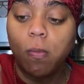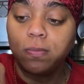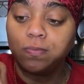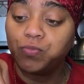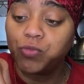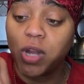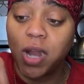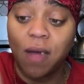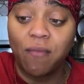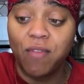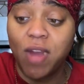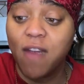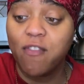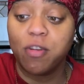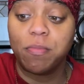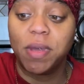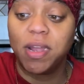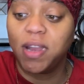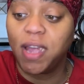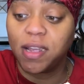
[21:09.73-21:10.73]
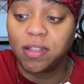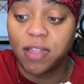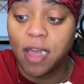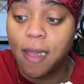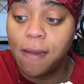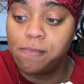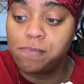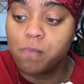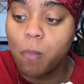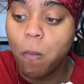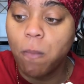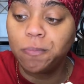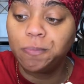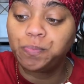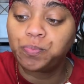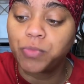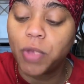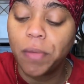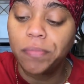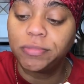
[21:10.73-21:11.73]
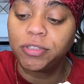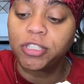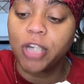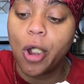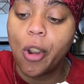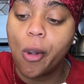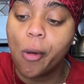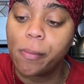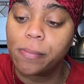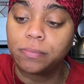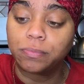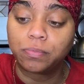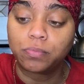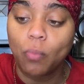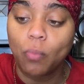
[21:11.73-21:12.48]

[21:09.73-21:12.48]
And I've never been like that. So